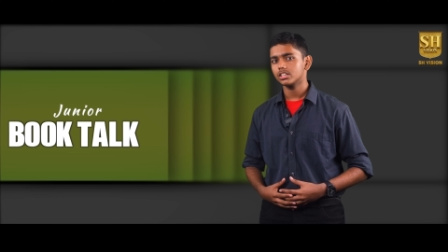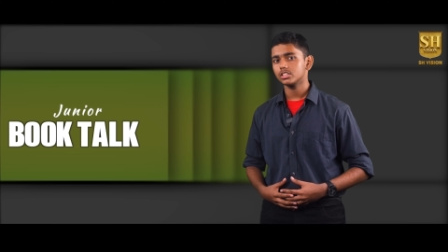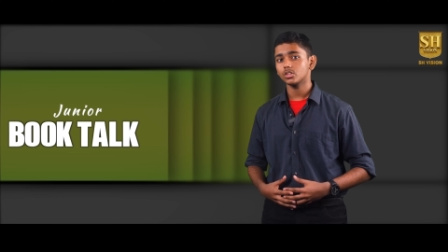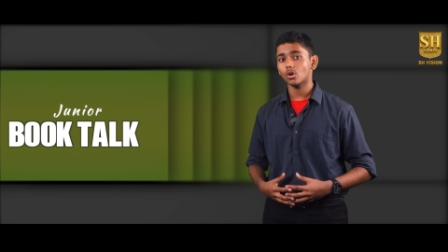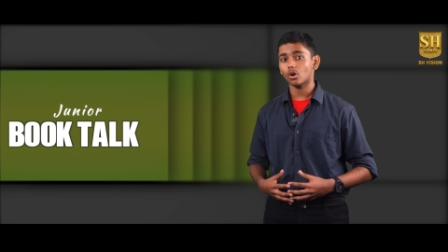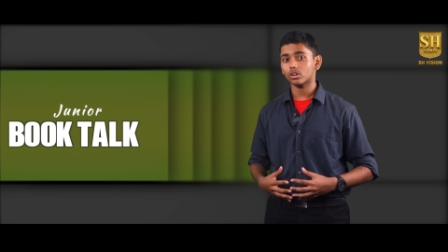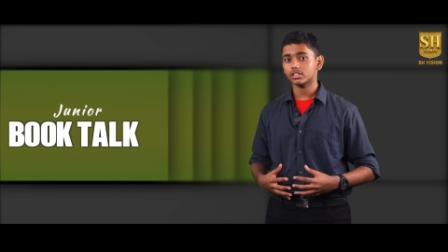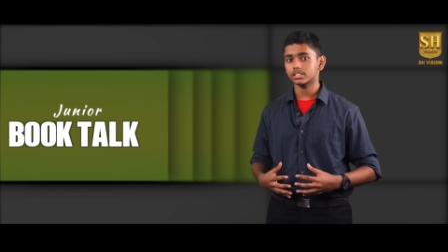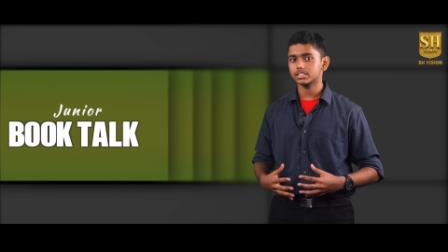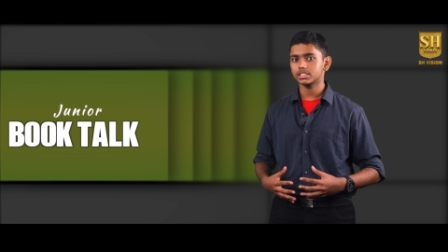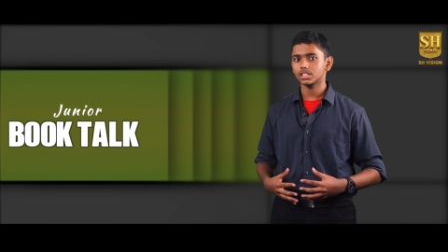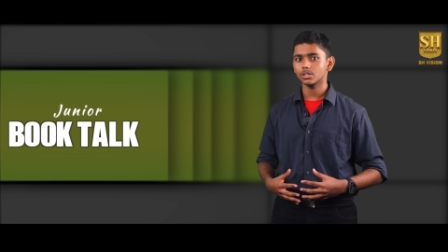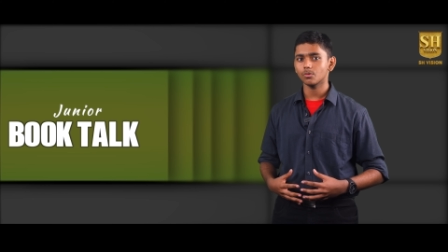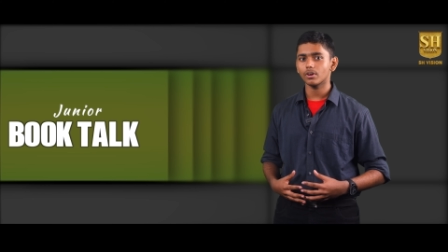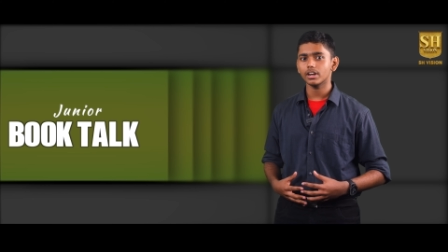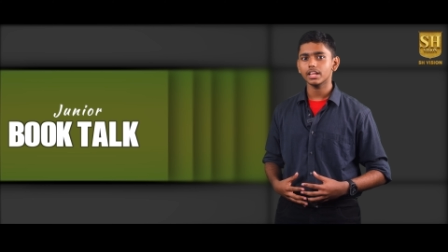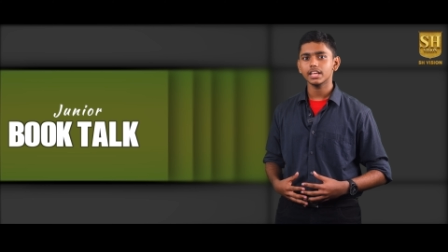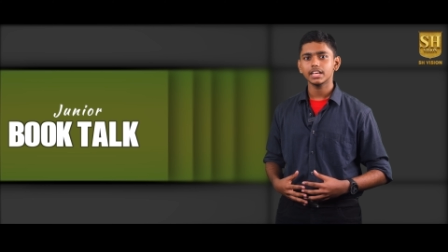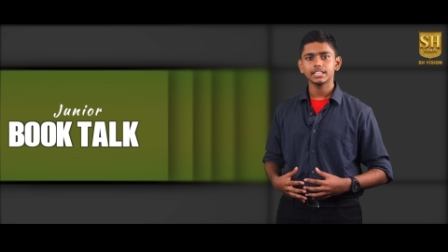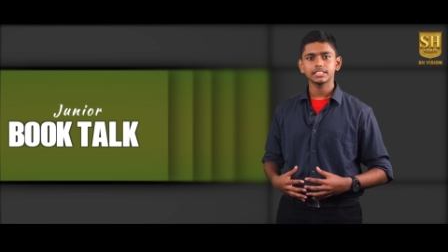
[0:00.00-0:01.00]
Dr.
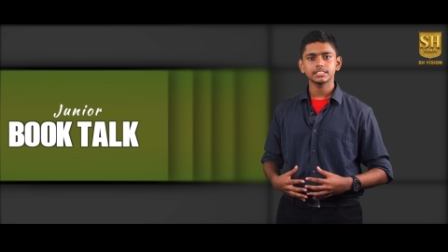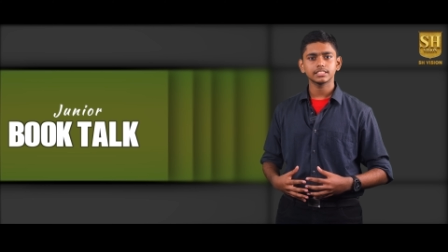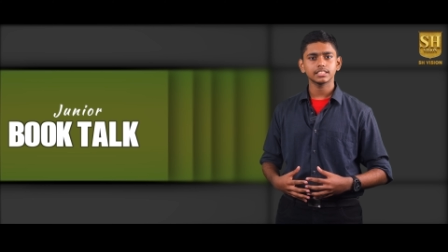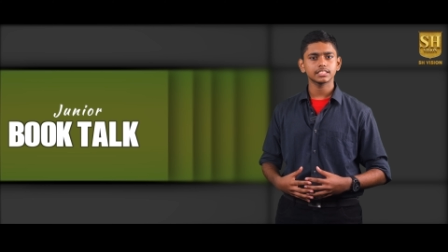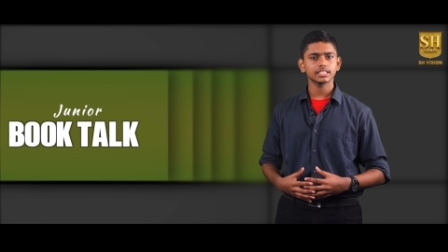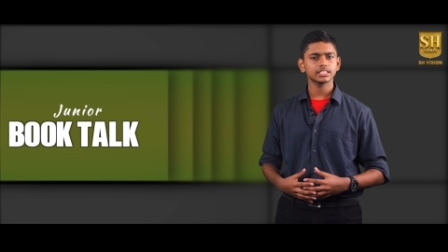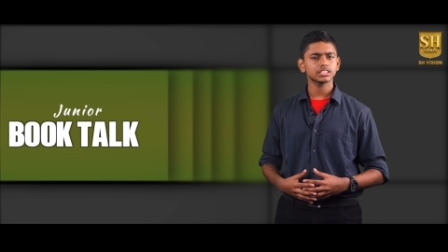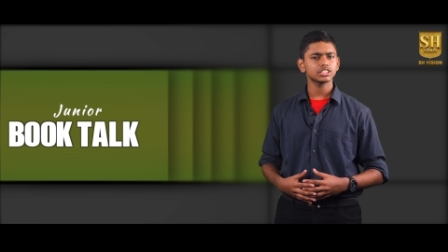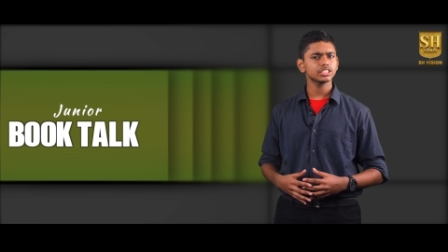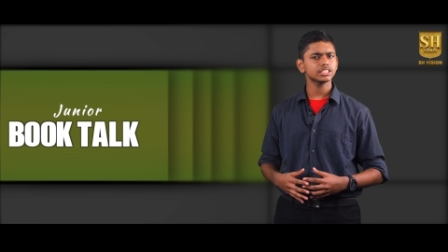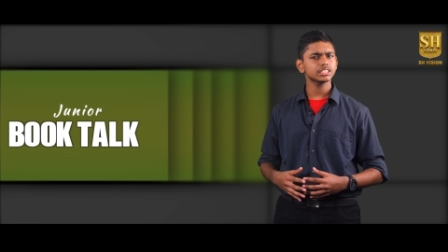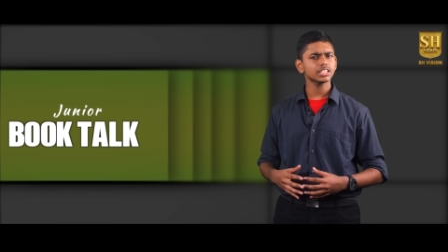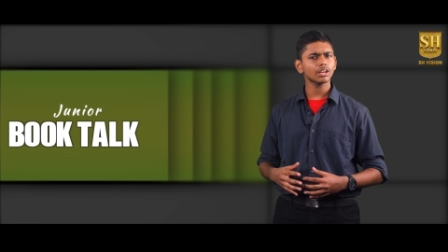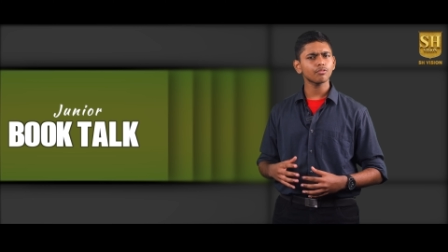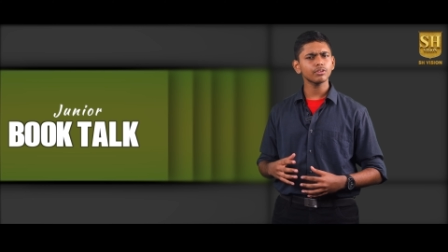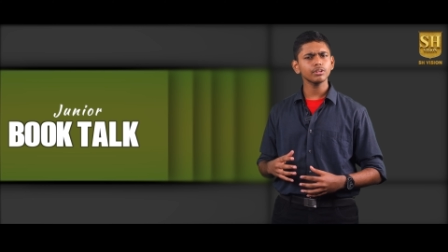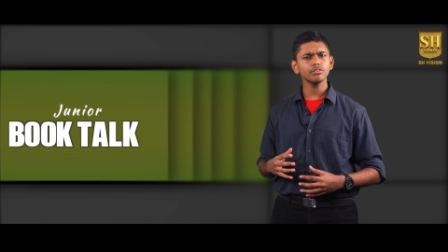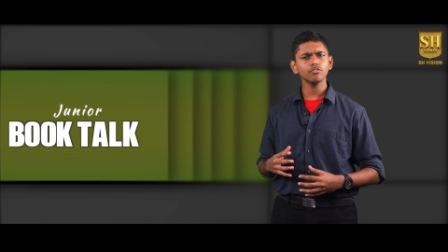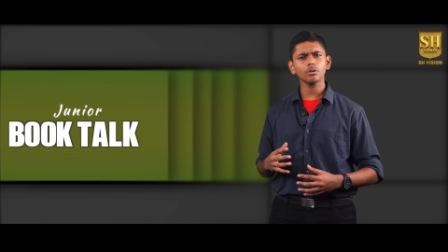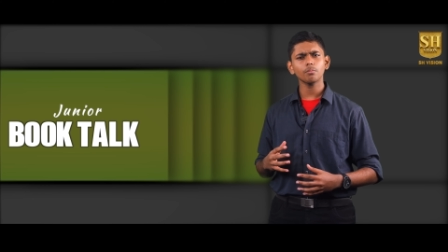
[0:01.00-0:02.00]
Seward says that she is
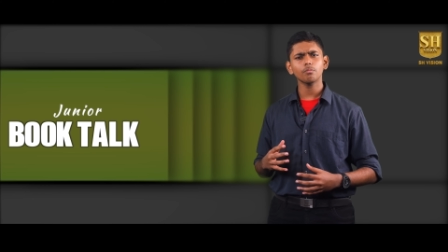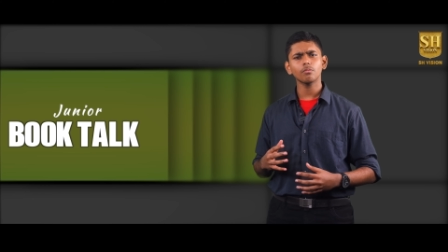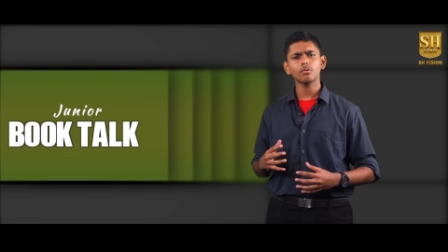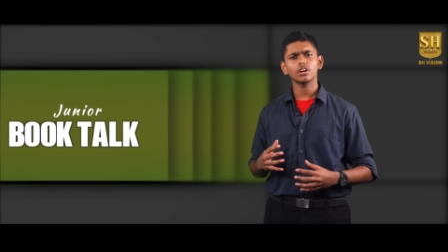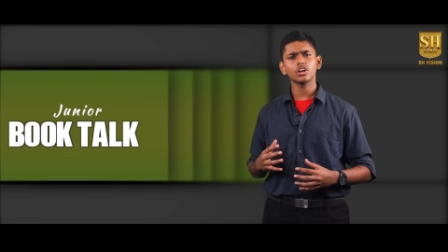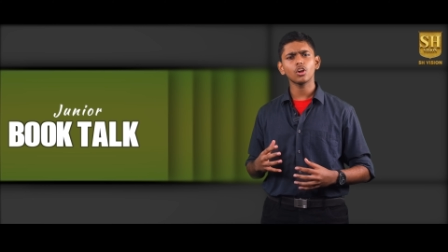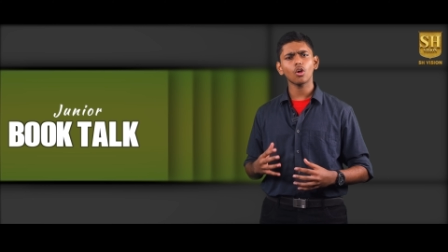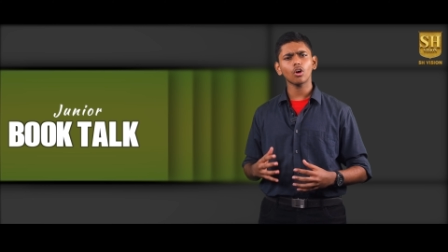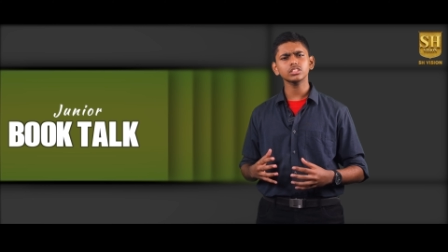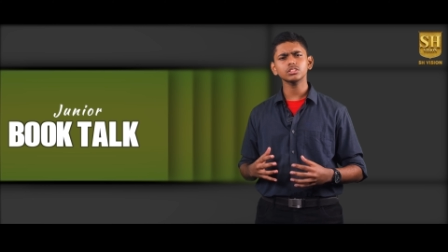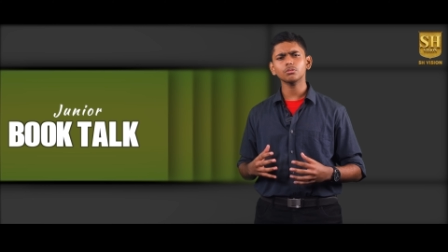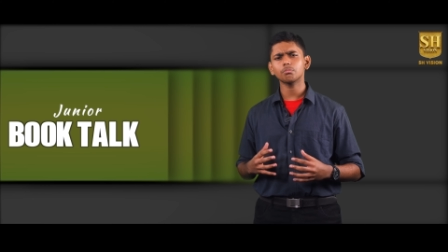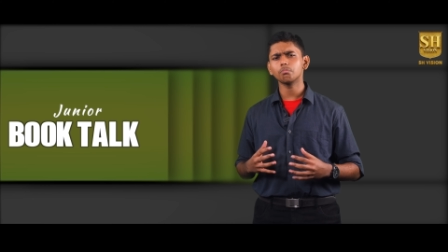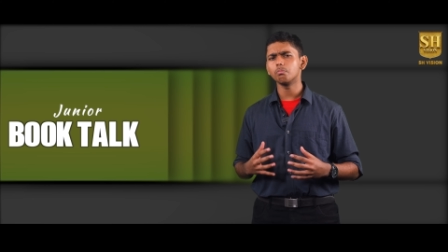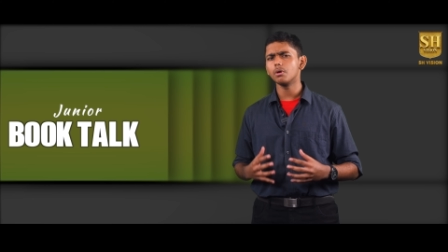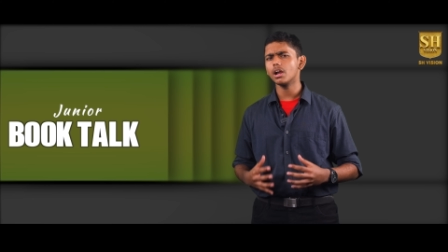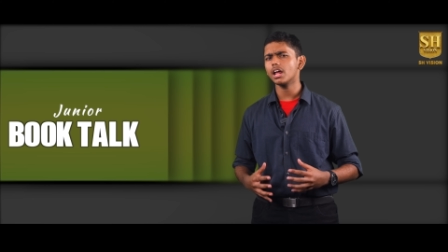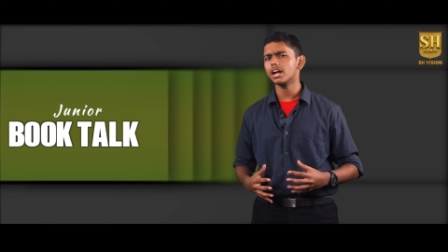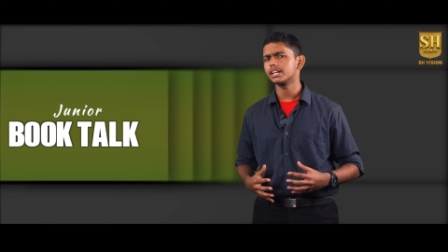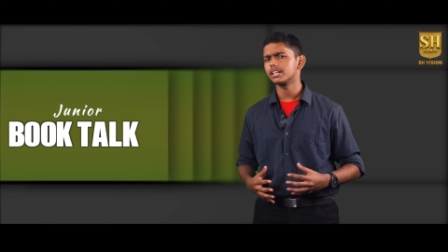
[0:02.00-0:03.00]
suffering from loss of
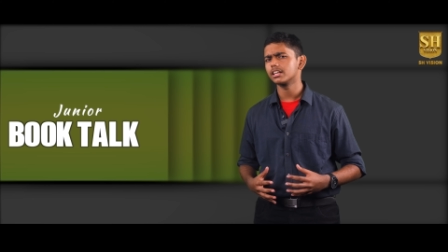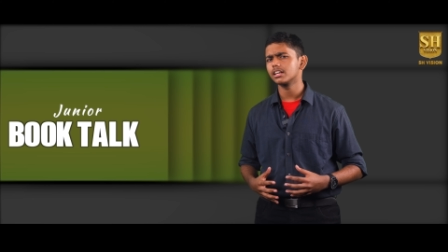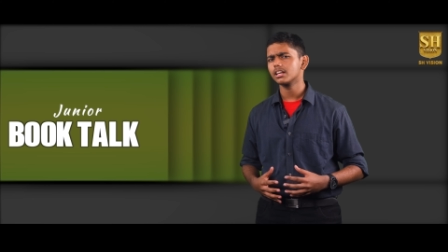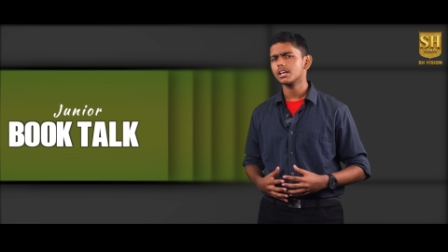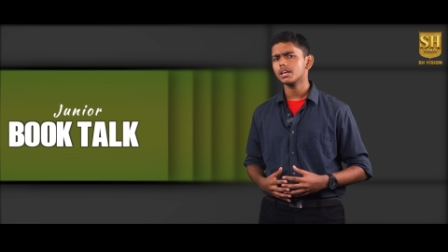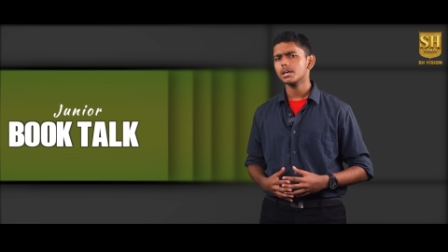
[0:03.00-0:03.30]
blood.